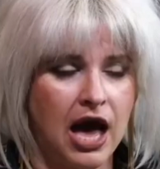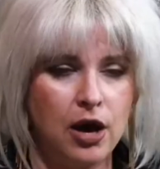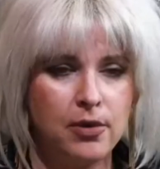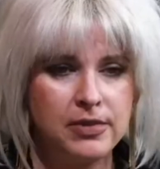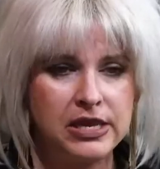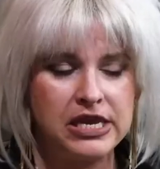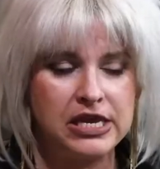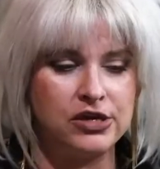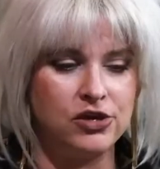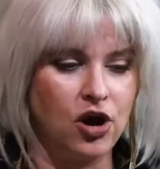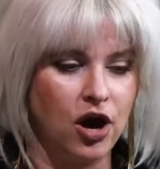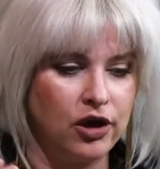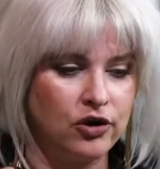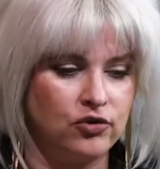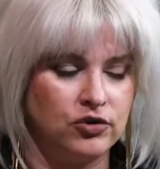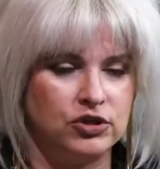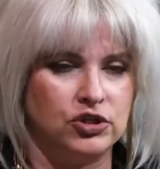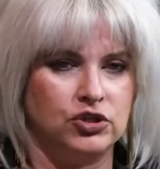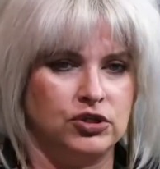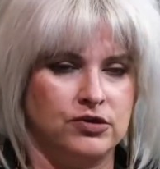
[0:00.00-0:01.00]
many
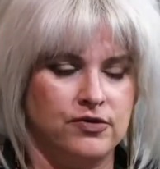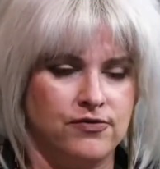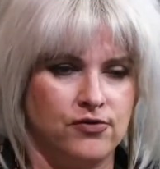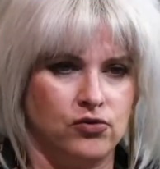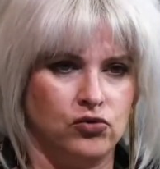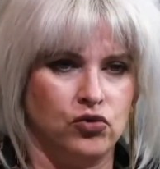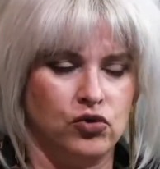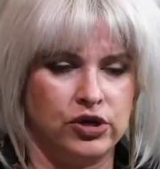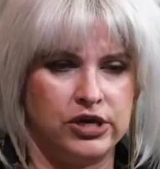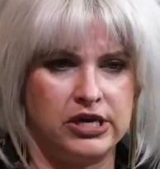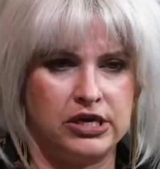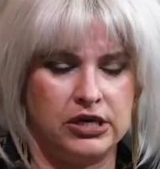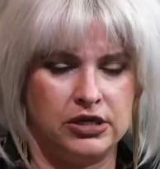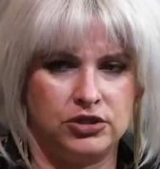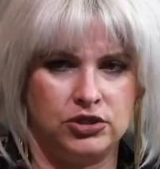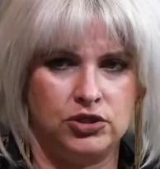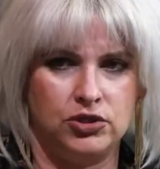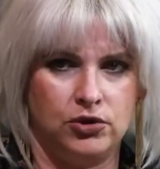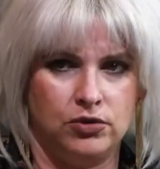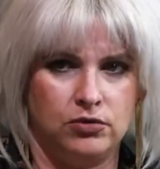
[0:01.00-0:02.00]
non-Christians are looking
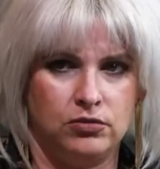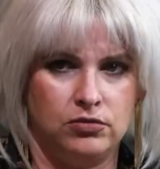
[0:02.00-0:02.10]
at you?